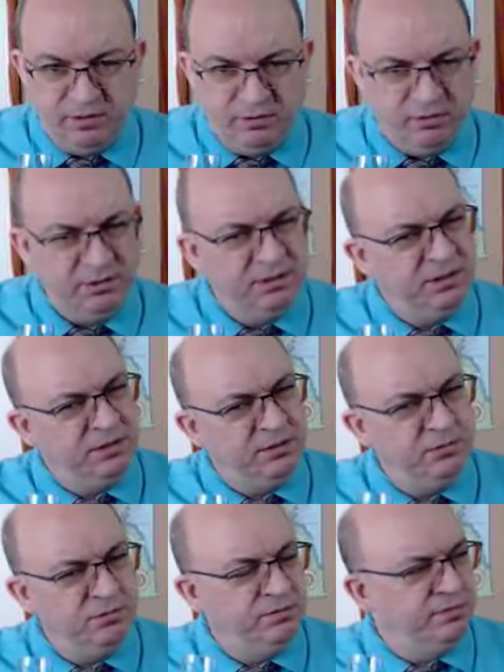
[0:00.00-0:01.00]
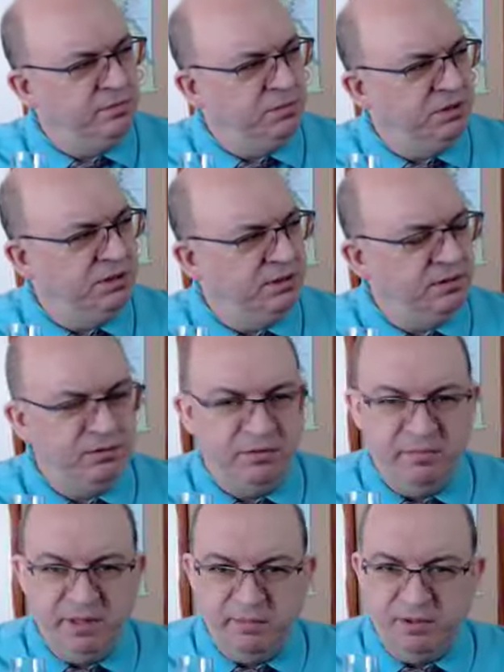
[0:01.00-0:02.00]
What did he do for me? I don't
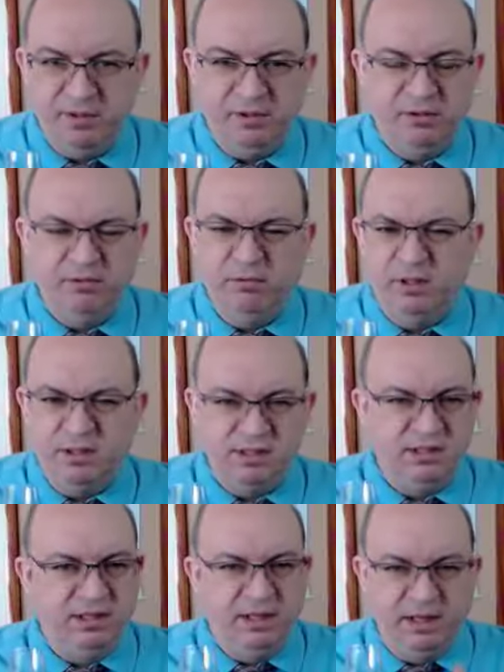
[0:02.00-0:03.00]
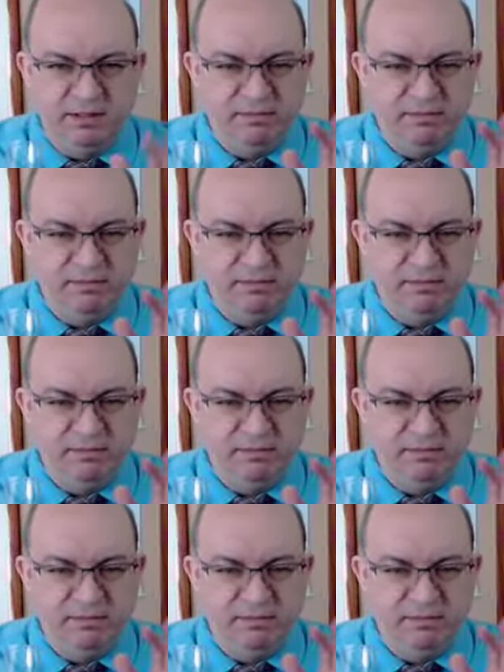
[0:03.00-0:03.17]
remember. You will see that.